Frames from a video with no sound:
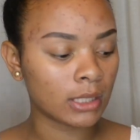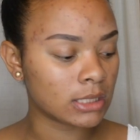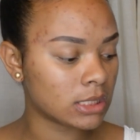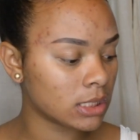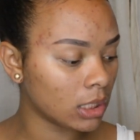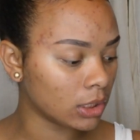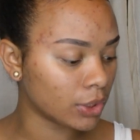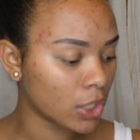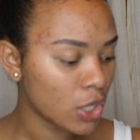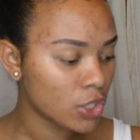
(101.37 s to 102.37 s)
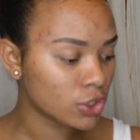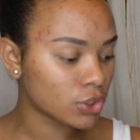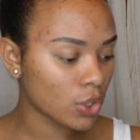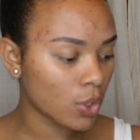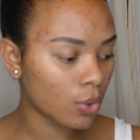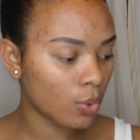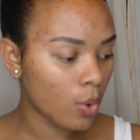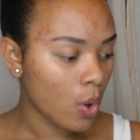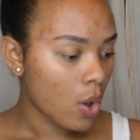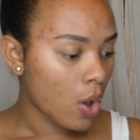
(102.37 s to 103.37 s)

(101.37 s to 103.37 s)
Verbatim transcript: concealer. So,